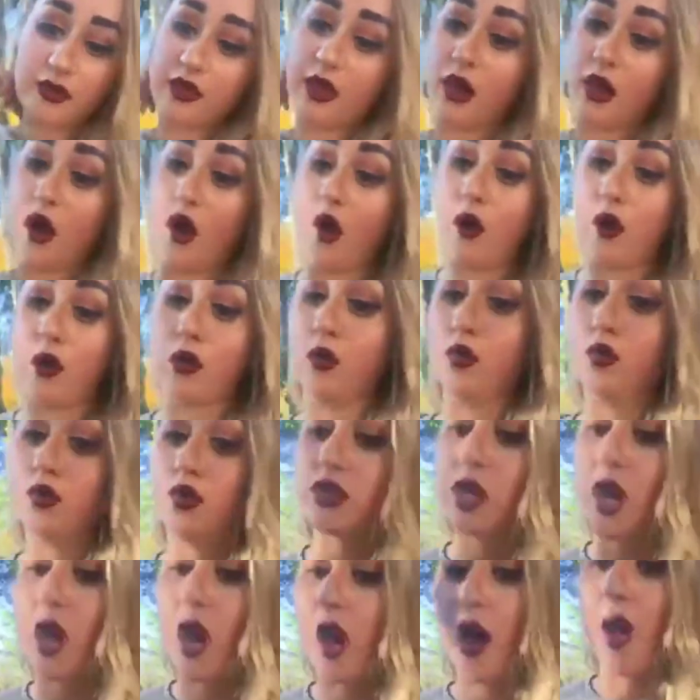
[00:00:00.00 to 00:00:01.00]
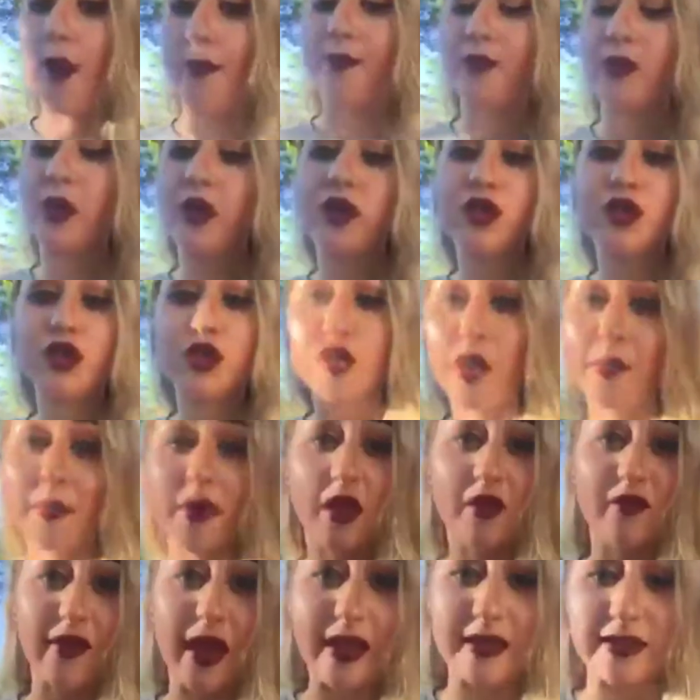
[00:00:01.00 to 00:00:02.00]
They hold um, so
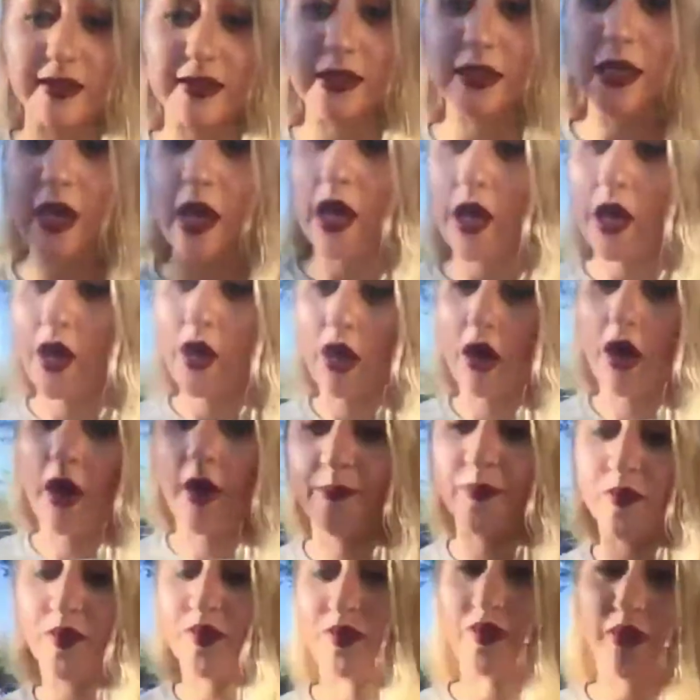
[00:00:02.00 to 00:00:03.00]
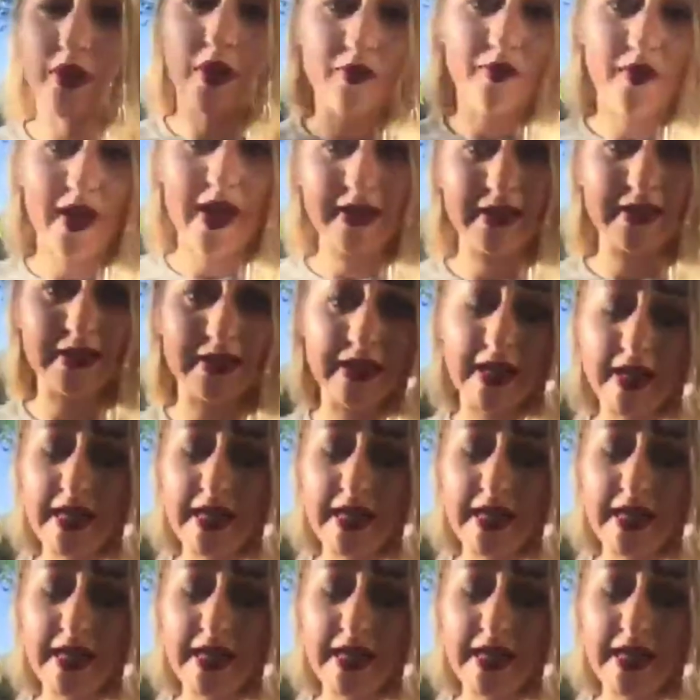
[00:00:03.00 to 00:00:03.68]
many events, uh, music events,